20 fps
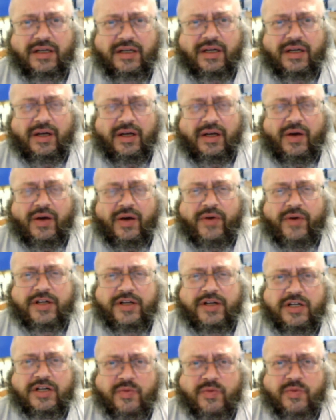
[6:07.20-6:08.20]
Which is
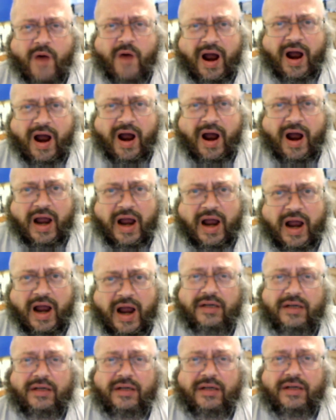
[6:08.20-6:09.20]
why,
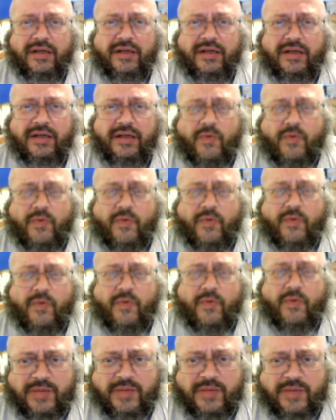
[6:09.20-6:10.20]
while
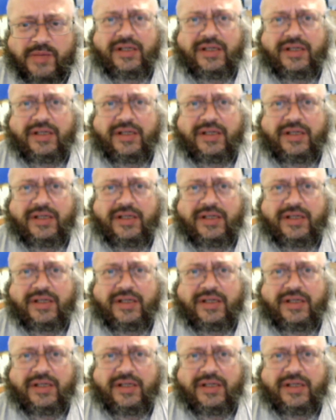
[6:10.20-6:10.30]
Bibi has